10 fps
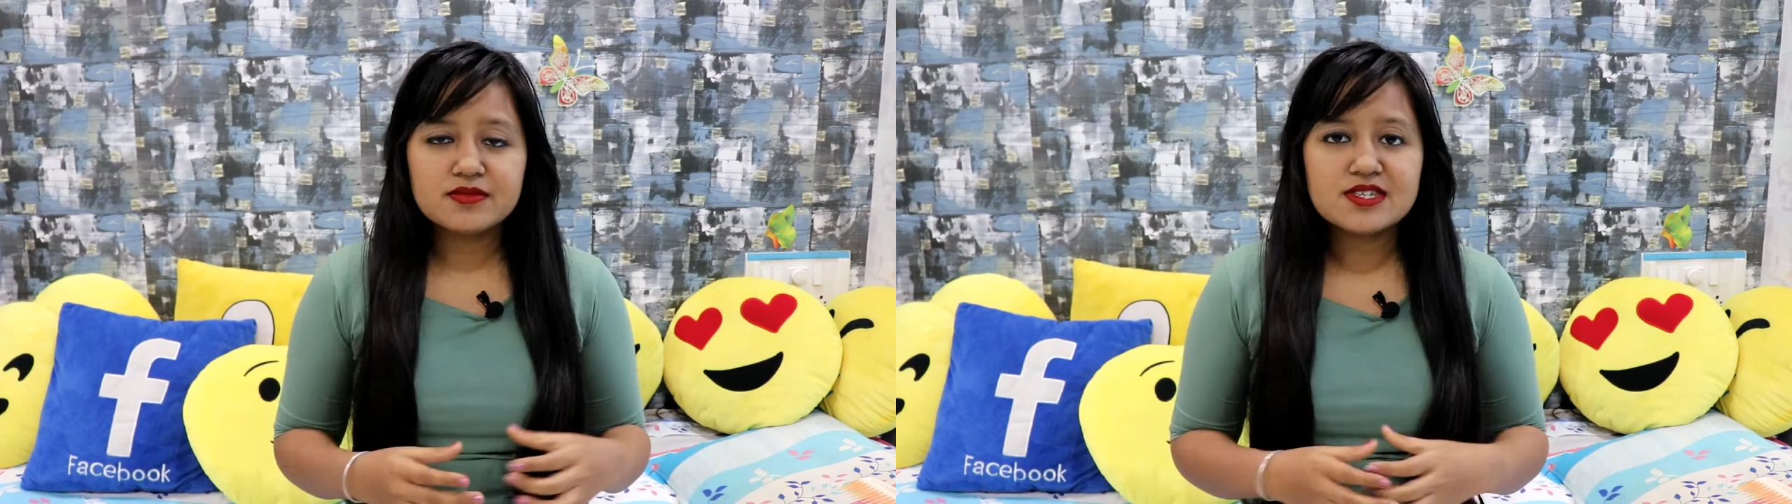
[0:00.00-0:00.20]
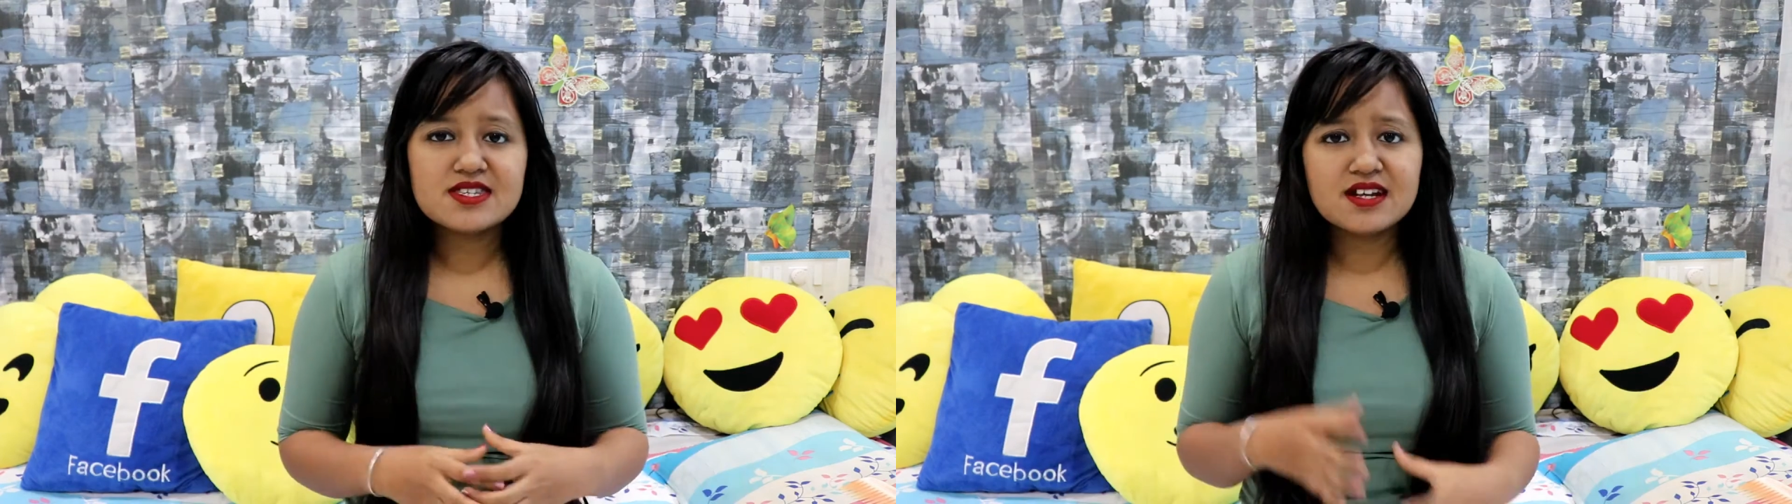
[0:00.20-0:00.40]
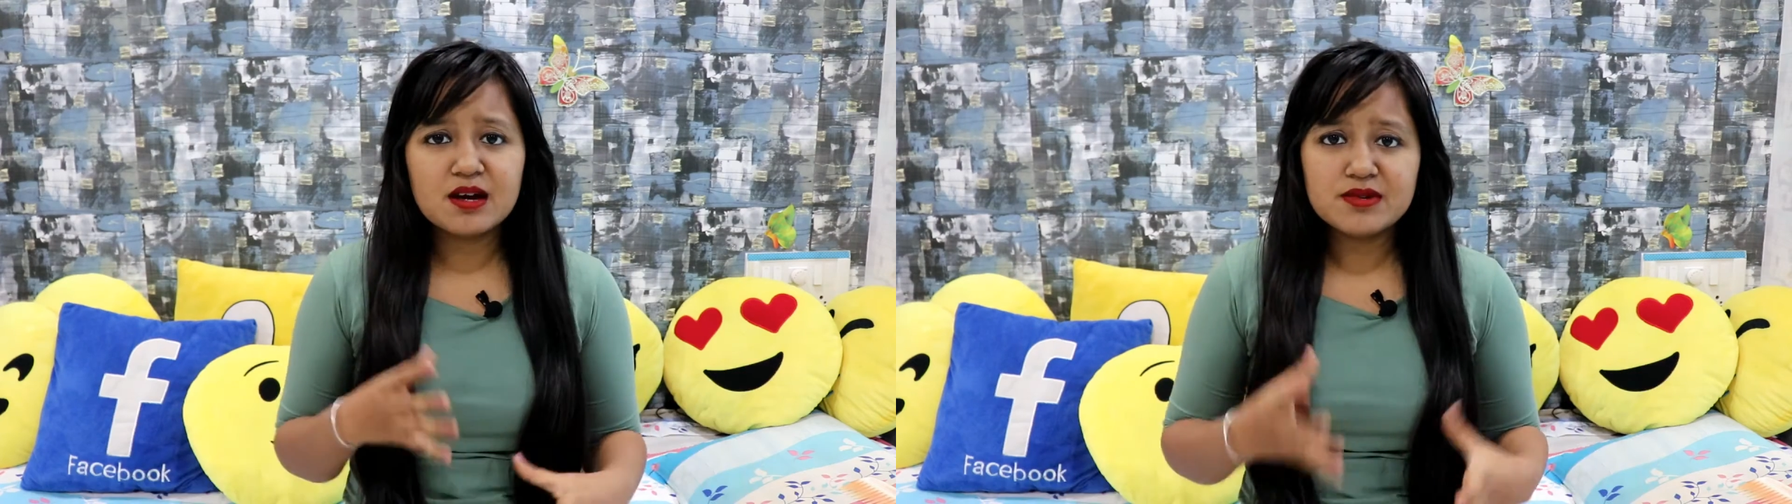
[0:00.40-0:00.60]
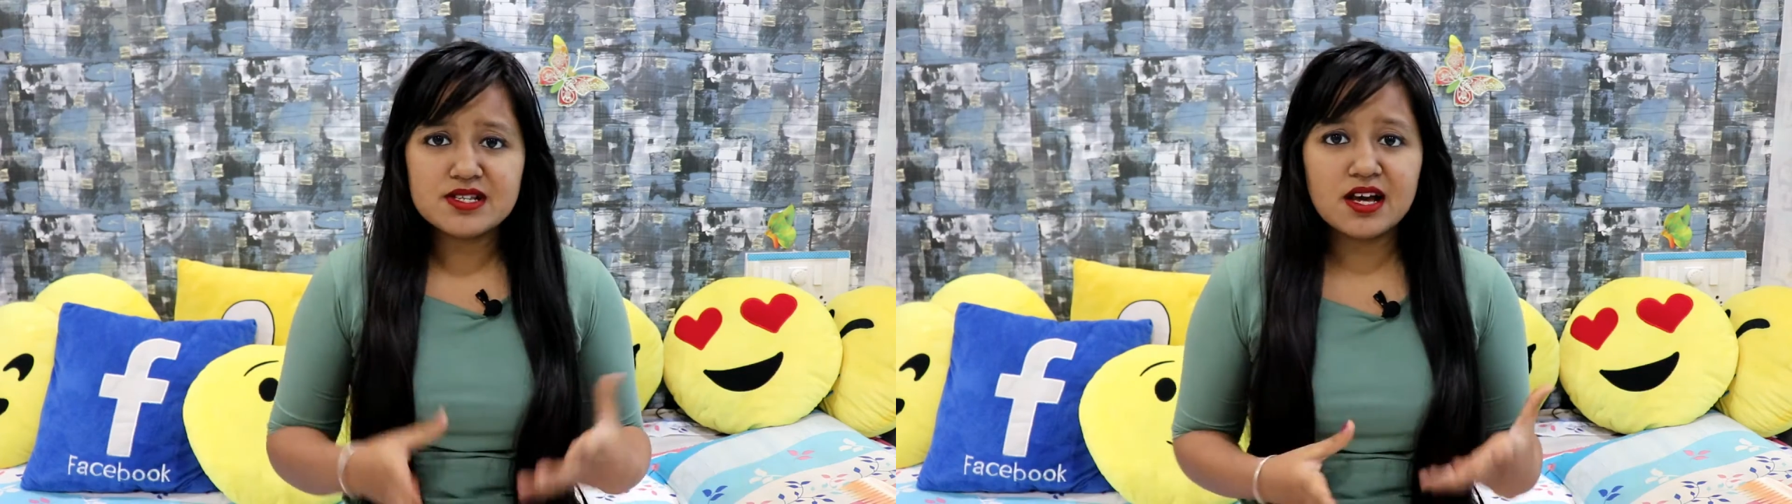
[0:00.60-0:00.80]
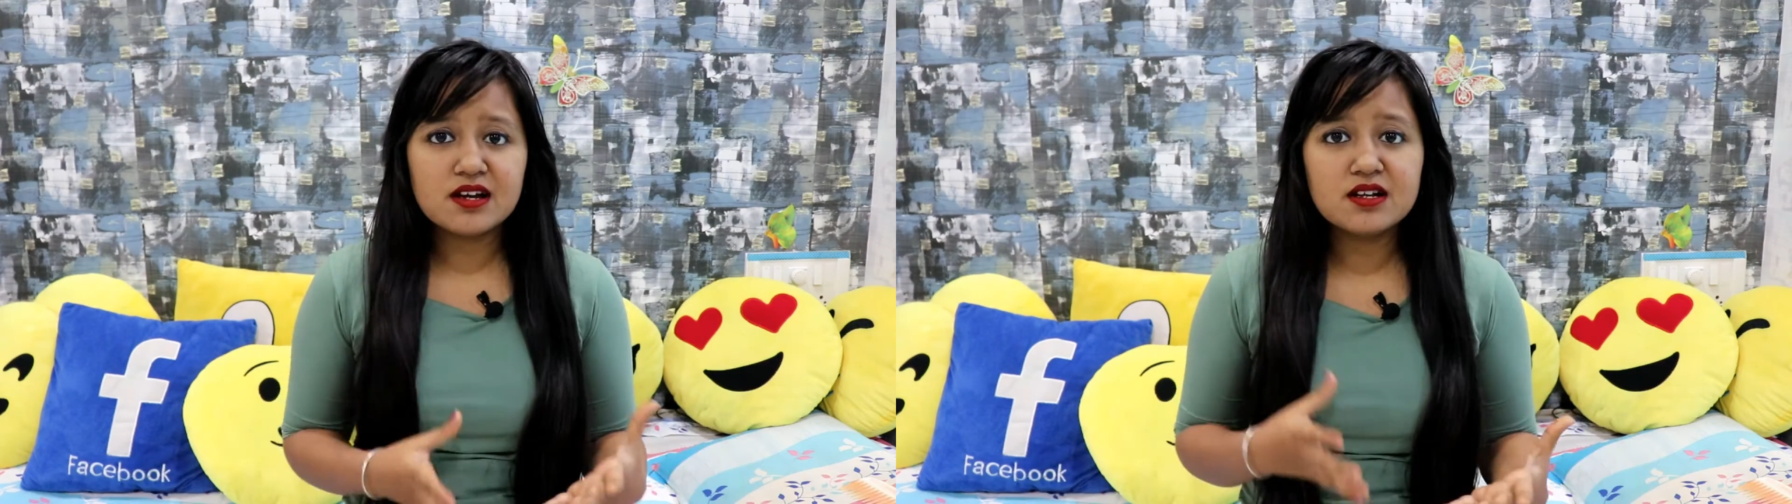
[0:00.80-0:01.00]
Serum is
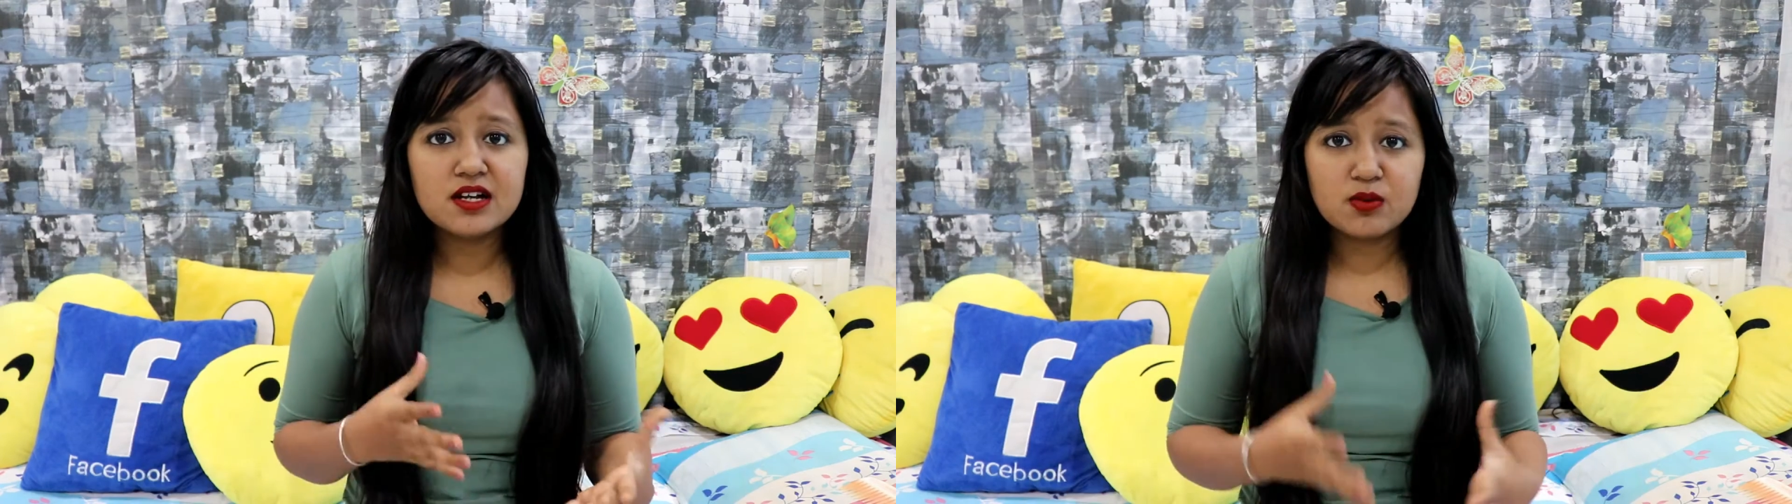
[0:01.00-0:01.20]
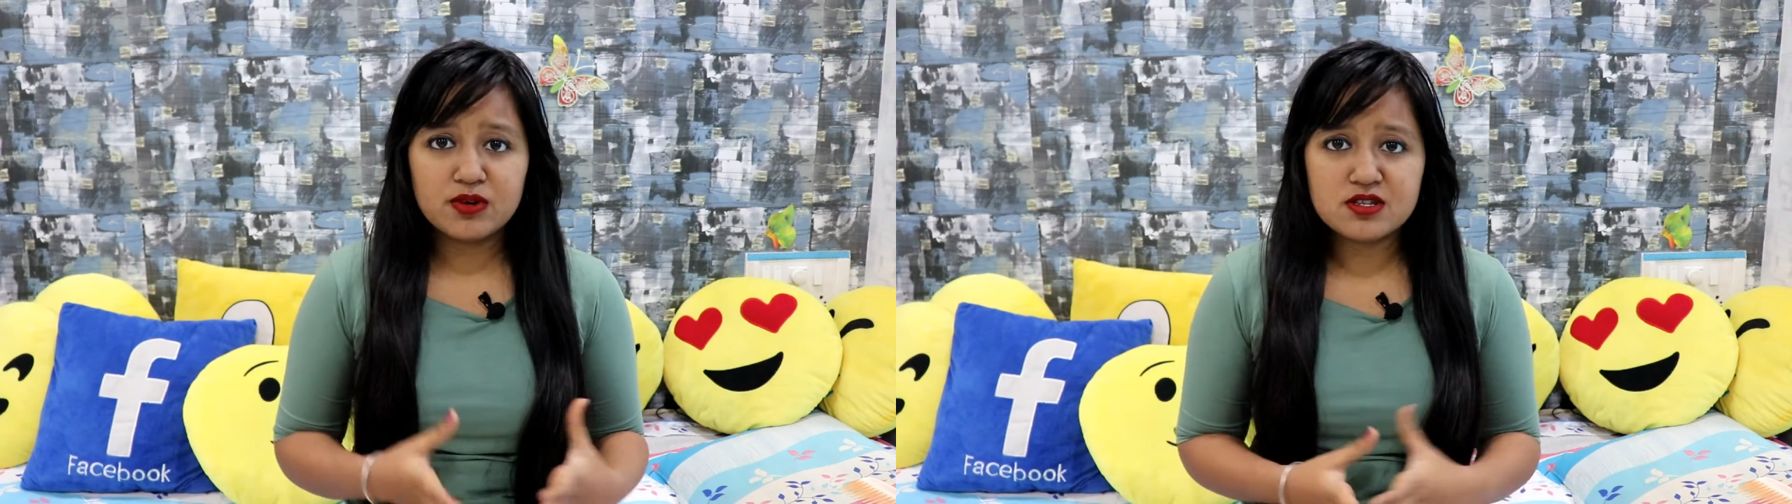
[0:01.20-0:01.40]
like a liquid